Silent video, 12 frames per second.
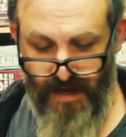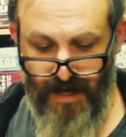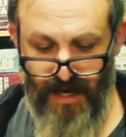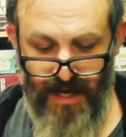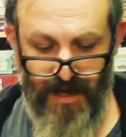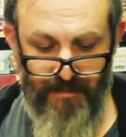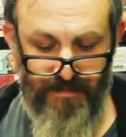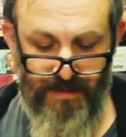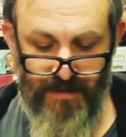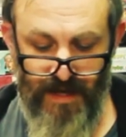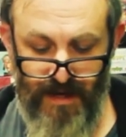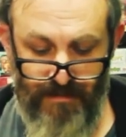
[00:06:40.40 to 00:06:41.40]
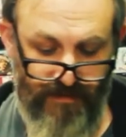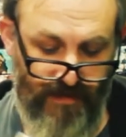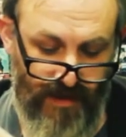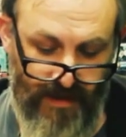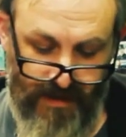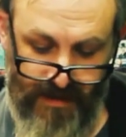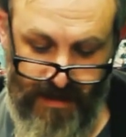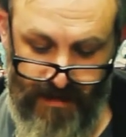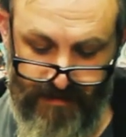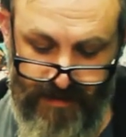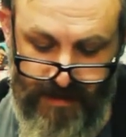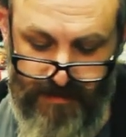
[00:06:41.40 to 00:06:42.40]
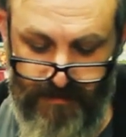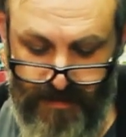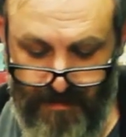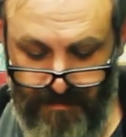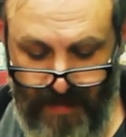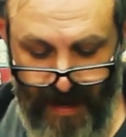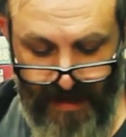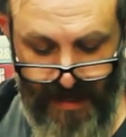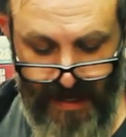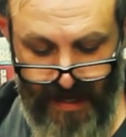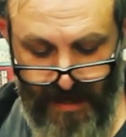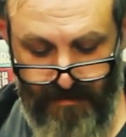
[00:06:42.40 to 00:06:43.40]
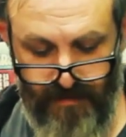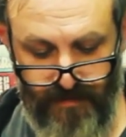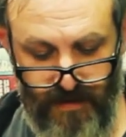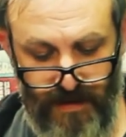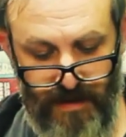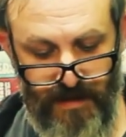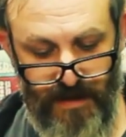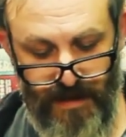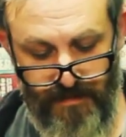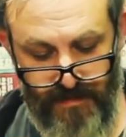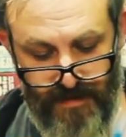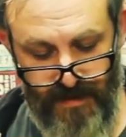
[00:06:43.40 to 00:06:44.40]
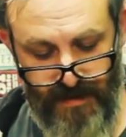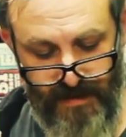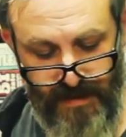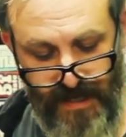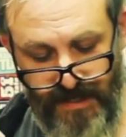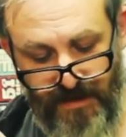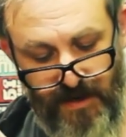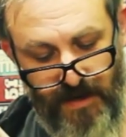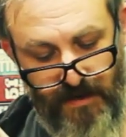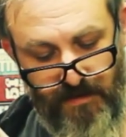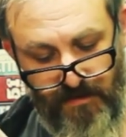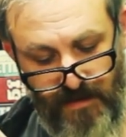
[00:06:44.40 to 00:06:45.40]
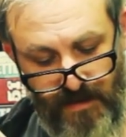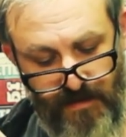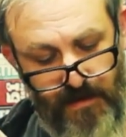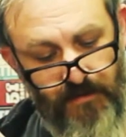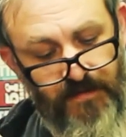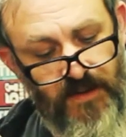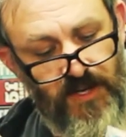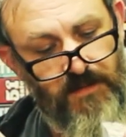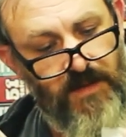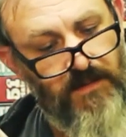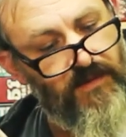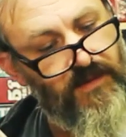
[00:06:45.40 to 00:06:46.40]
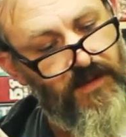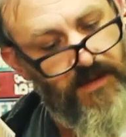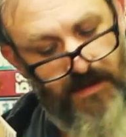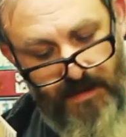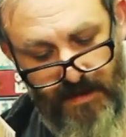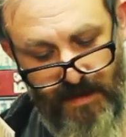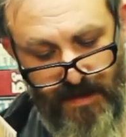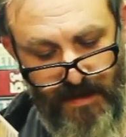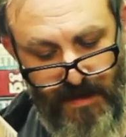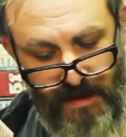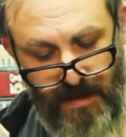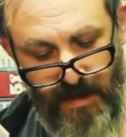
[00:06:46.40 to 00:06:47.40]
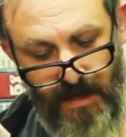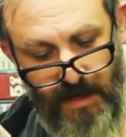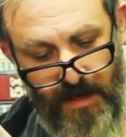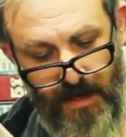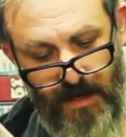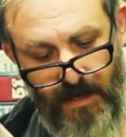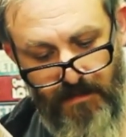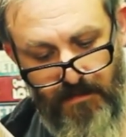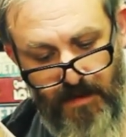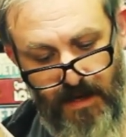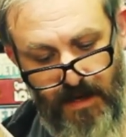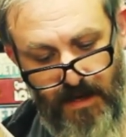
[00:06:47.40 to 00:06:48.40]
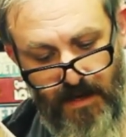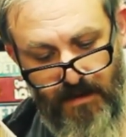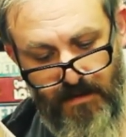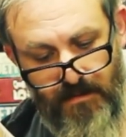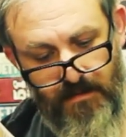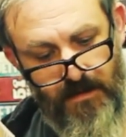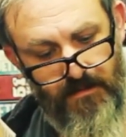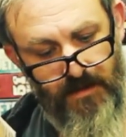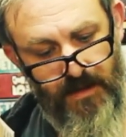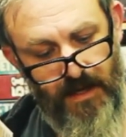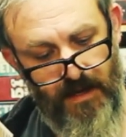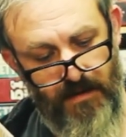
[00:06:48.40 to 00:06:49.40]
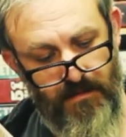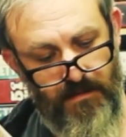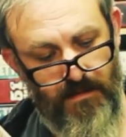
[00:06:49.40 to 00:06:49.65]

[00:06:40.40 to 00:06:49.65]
know. Um, so yeah, we've got counters. We've got baggy. We've got um, these are kind of cool. We've got little fishy meeples, um, and I don't know what they are.